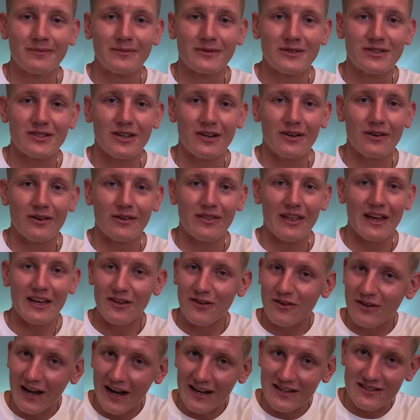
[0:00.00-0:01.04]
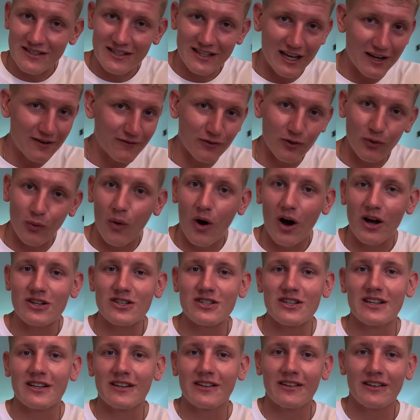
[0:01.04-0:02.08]
So thank you guys again for
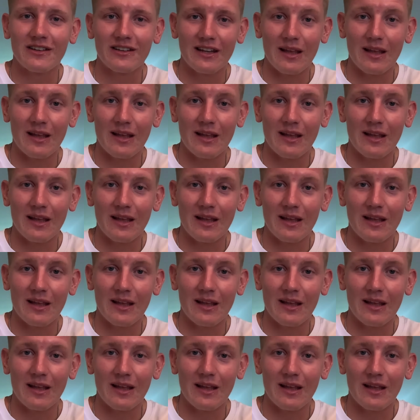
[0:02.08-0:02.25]
watching.